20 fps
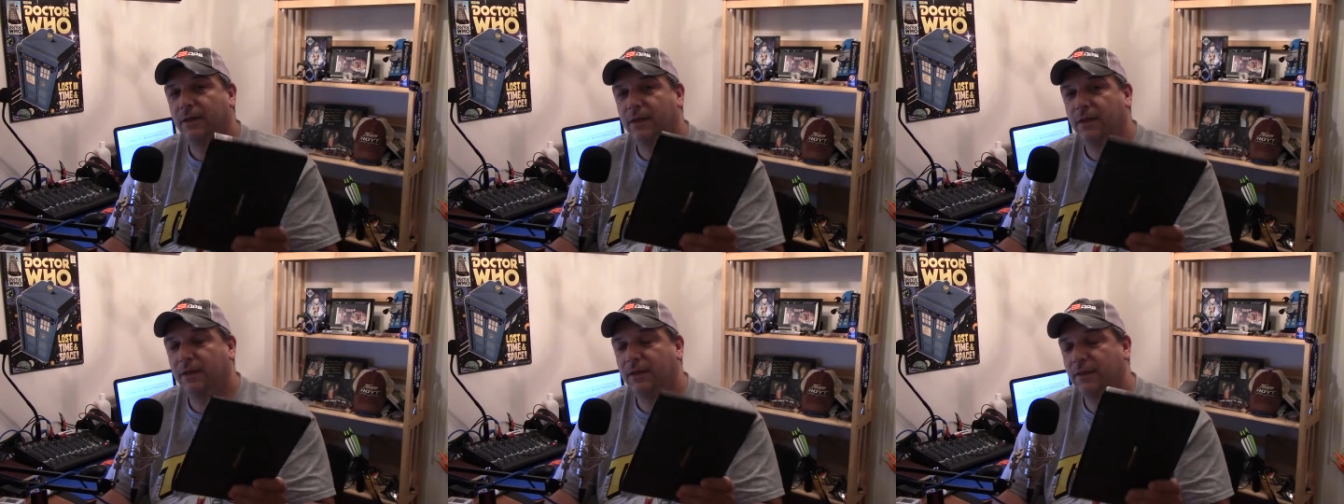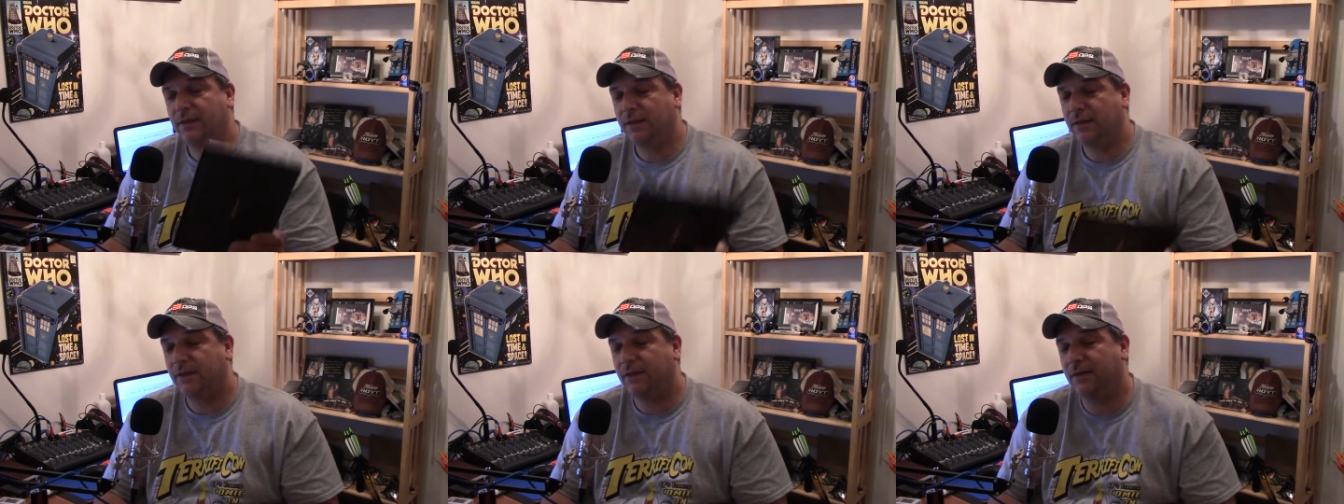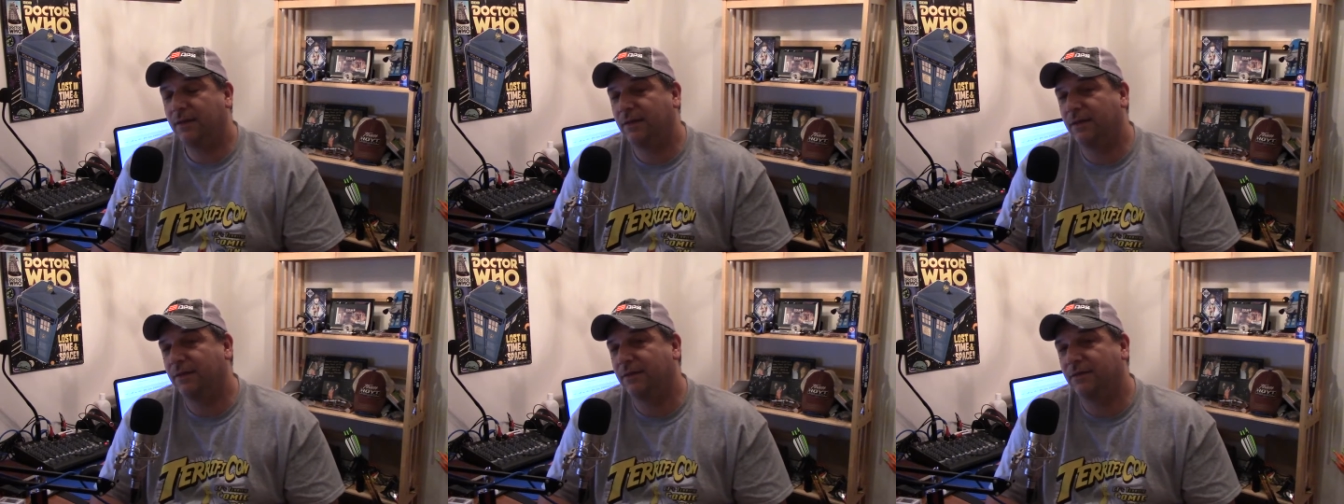I think
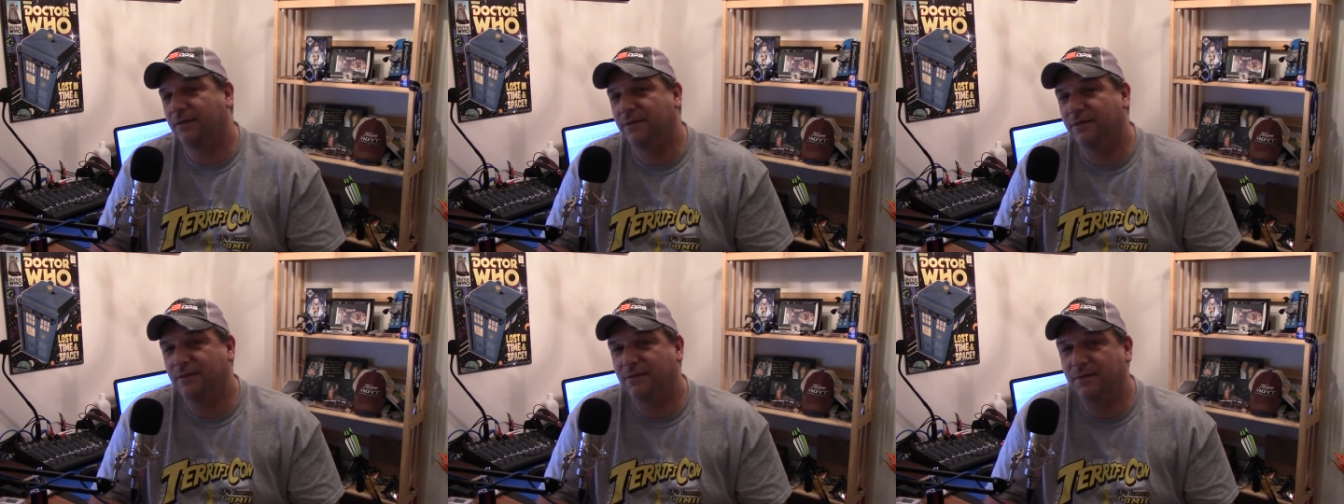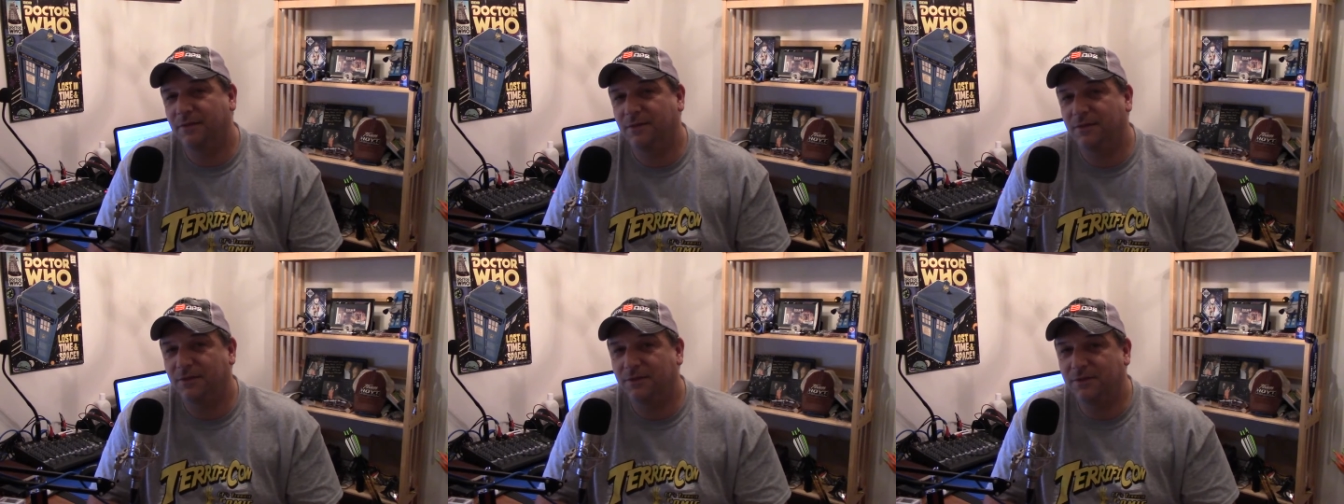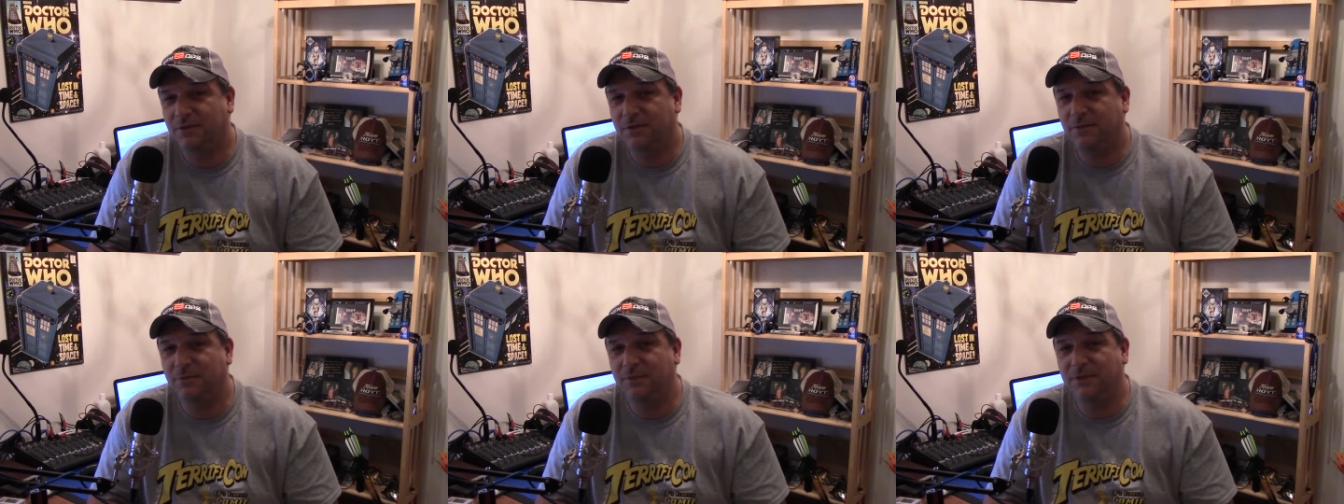
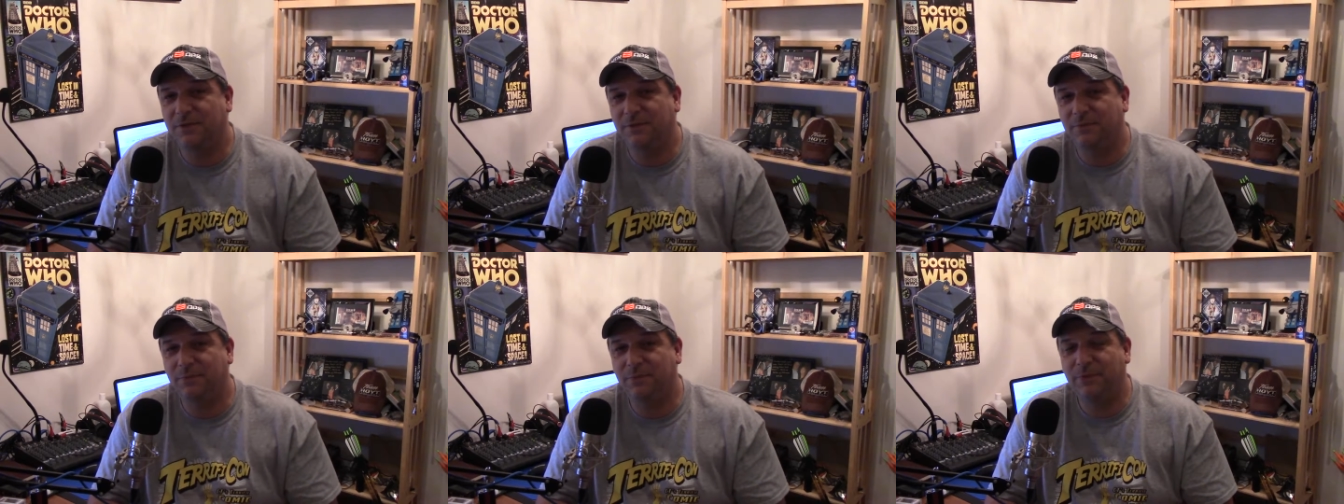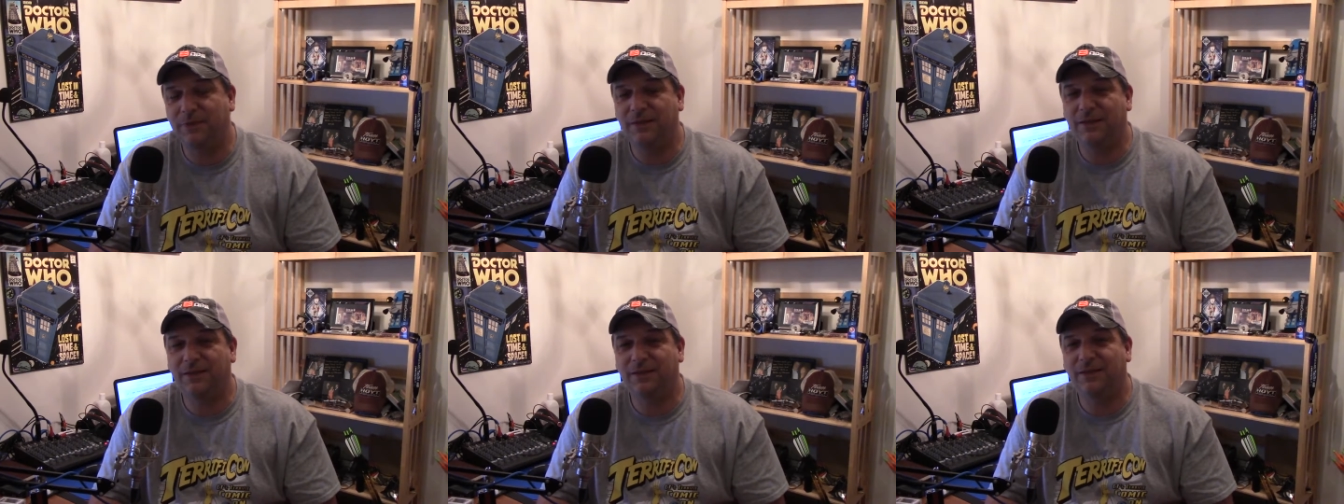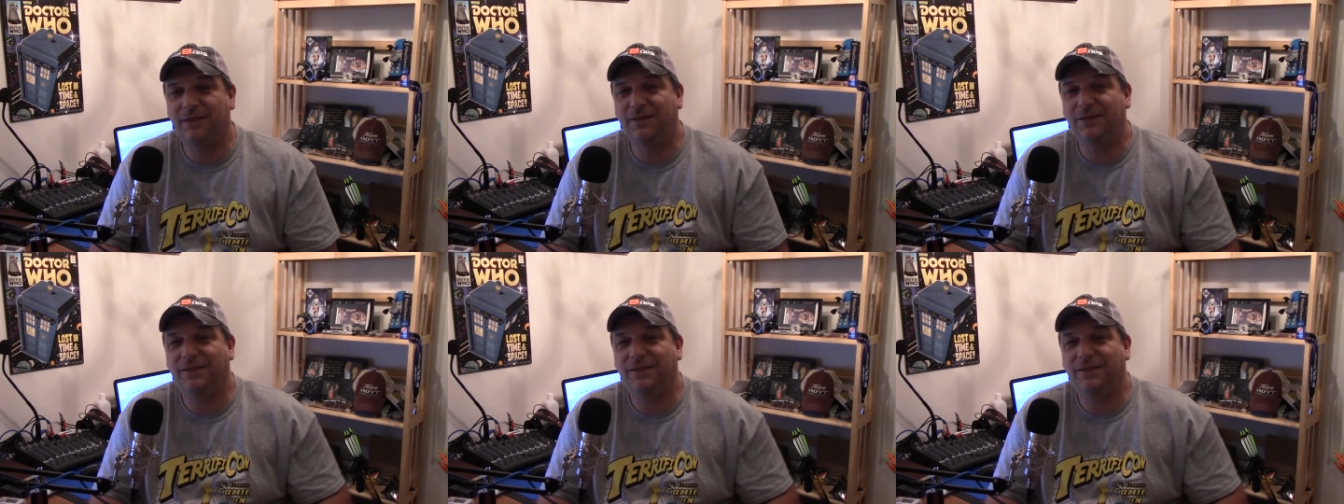there's going to be some pretty